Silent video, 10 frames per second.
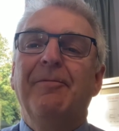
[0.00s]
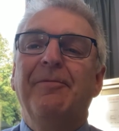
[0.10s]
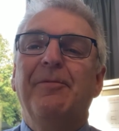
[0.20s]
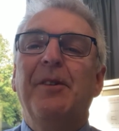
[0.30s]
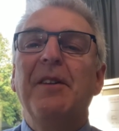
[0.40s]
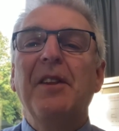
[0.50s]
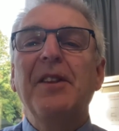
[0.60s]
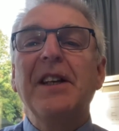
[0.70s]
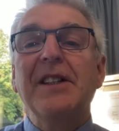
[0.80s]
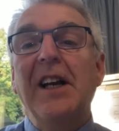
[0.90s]
One of the
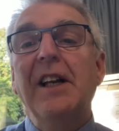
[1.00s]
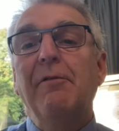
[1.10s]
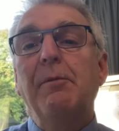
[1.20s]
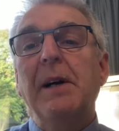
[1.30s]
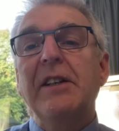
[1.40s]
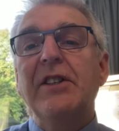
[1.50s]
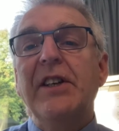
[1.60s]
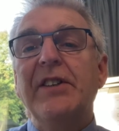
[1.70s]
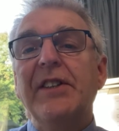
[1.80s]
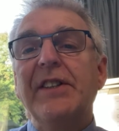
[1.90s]
things I love about
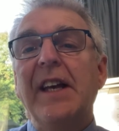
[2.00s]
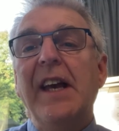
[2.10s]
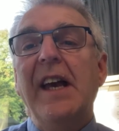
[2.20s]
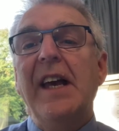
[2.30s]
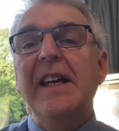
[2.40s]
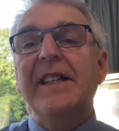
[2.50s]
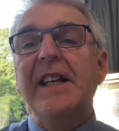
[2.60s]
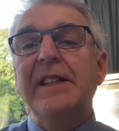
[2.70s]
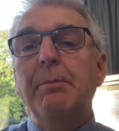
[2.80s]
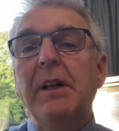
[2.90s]
Jesus is
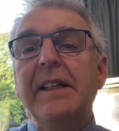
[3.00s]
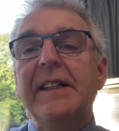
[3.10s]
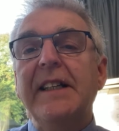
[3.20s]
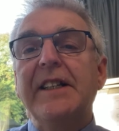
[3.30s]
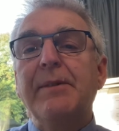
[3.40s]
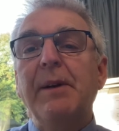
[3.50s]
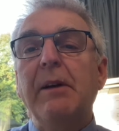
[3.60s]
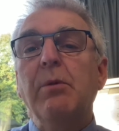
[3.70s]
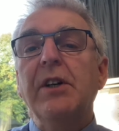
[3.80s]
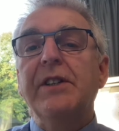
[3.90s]
his ability to speak
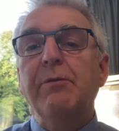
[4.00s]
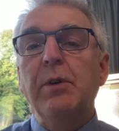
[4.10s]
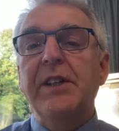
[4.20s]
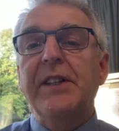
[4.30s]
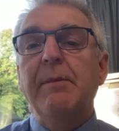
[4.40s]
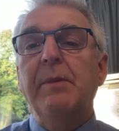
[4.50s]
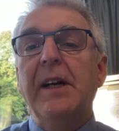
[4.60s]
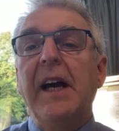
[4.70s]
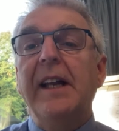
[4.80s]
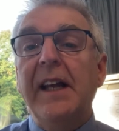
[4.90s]
words of wisdom
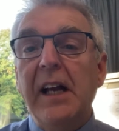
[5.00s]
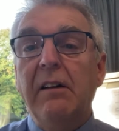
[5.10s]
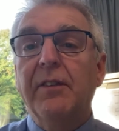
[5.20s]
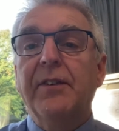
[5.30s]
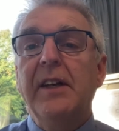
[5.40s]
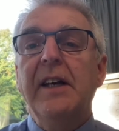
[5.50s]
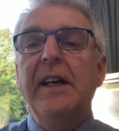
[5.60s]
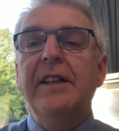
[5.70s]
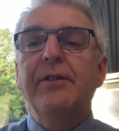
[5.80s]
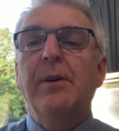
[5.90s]
and health
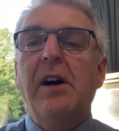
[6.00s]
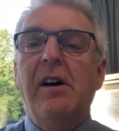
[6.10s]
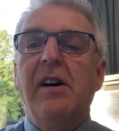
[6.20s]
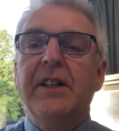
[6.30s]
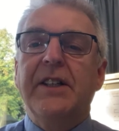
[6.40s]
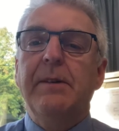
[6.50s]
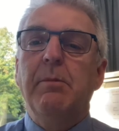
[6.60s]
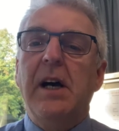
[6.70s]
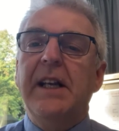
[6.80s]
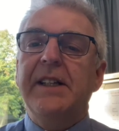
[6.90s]
into our hearts and
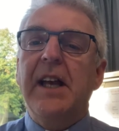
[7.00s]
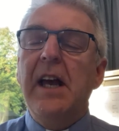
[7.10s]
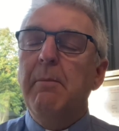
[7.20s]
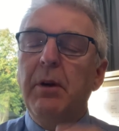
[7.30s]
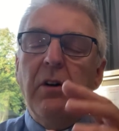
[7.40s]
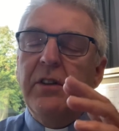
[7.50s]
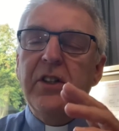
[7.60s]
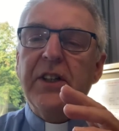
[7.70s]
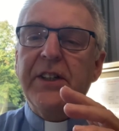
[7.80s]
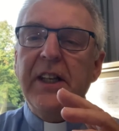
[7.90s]
minds, beyond
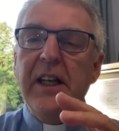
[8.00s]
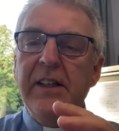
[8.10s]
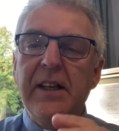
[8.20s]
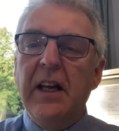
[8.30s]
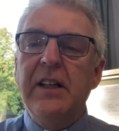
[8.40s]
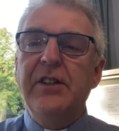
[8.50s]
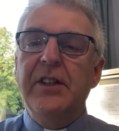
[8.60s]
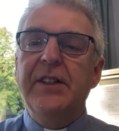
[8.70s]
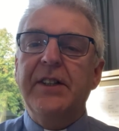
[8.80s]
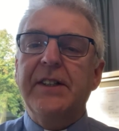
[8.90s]
just
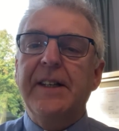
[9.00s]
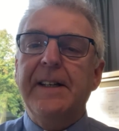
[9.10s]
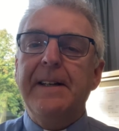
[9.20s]
intelligence.